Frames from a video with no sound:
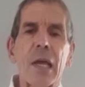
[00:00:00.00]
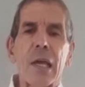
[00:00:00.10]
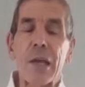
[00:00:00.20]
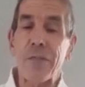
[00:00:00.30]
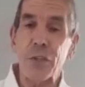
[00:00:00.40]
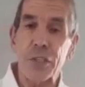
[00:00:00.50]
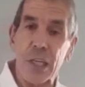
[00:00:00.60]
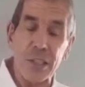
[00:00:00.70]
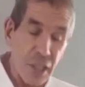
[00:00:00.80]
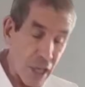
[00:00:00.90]
If you
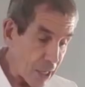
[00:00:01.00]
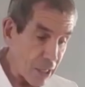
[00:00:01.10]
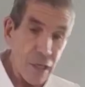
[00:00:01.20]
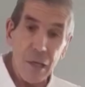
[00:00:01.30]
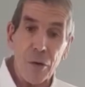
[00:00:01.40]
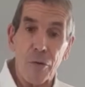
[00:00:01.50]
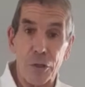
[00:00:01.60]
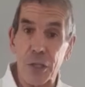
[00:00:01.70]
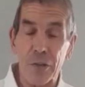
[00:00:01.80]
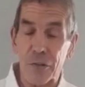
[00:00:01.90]
just say
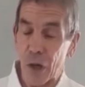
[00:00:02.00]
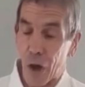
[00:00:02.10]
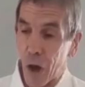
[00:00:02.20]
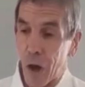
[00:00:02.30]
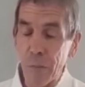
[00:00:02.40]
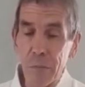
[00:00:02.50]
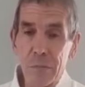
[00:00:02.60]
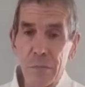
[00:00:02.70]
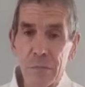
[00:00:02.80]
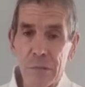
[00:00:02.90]
rotate the arm,
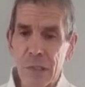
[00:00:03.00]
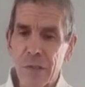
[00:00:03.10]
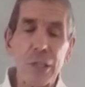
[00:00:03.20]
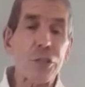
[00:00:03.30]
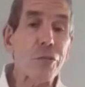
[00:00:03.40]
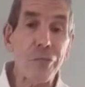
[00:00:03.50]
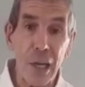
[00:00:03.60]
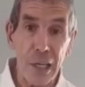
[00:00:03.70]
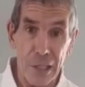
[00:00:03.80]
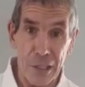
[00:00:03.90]
that's too
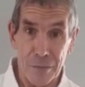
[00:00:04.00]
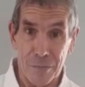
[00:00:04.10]
vague.